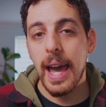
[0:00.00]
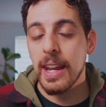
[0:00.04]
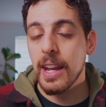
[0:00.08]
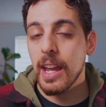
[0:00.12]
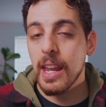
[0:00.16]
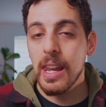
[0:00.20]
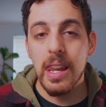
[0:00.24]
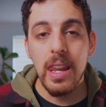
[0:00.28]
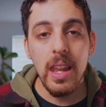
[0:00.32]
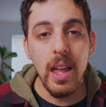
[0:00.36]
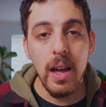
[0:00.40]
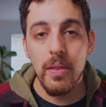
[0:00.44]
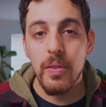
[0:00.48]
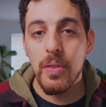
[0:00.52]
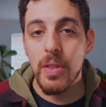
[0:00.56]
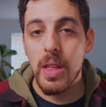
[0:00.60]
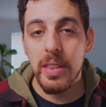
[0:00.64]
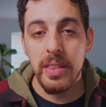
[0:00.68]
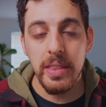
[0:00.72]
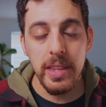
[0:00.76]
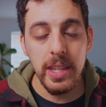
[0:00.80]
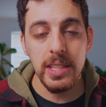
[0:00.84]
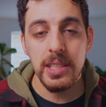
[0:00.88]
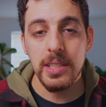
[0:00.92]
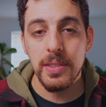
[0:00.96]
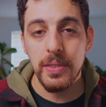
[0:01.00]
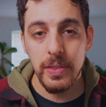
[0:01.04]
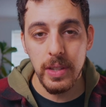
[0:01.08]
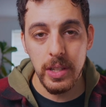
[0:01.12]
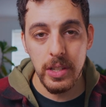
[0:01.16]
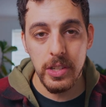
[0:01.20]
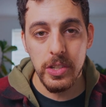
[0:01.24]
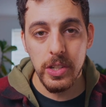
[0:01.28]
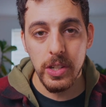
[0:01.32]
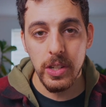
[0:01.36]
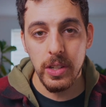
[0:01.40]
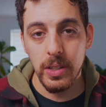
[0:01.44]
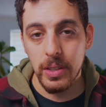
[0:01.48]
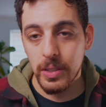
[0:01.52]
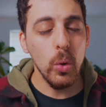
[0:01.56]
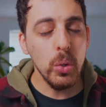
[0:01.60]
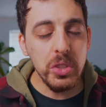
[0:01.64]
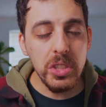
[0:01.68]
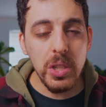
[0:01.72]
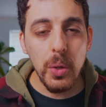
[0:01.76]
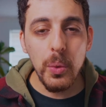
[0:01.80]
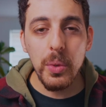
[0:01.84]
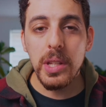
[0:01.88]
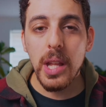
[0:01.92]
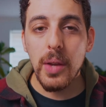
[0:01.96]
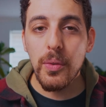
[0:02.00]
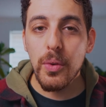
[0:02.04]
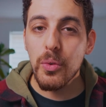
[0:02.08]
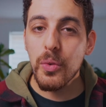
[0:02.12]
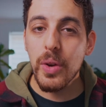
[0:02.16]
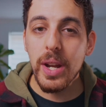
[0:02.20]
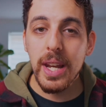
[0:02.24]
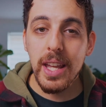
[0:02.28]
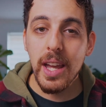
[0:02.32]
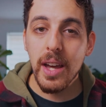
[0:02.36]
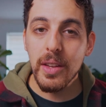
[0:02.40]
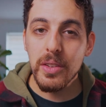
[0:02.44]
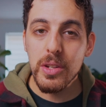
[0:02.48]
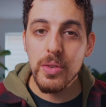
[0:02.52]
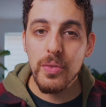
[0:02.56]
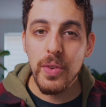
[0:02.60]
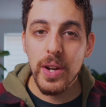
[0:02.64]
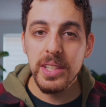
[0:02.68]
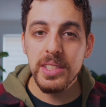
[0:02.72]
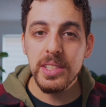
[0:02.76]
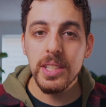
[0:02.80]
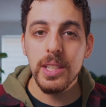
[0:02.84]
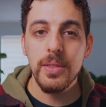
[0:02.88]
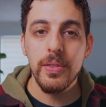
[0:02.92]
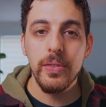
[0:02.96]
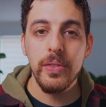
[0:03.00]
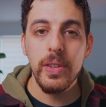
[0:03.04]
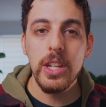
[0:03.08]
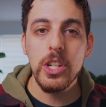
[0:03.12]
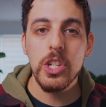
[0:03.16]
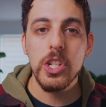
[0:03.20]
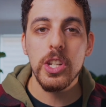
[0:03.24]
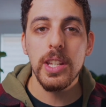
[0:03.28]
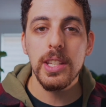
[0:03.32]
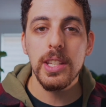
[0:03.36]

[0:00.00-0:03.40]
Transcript: and I love this feature. Also, another really underrated feature